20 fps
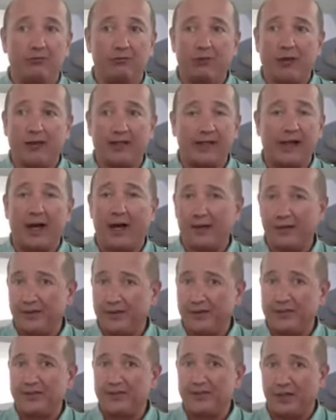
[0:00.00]
right on
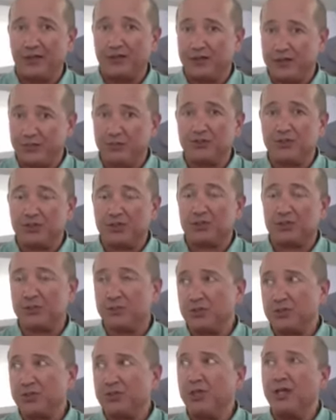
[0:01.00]

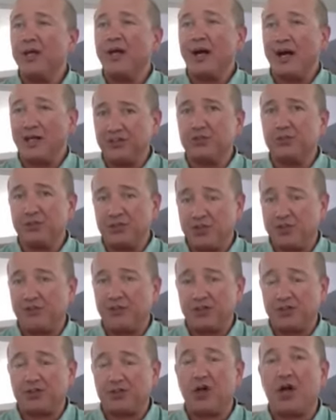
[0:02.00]
the
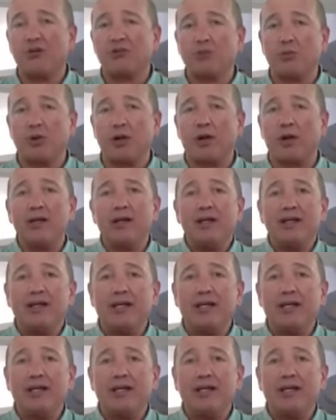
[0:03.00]
specific software,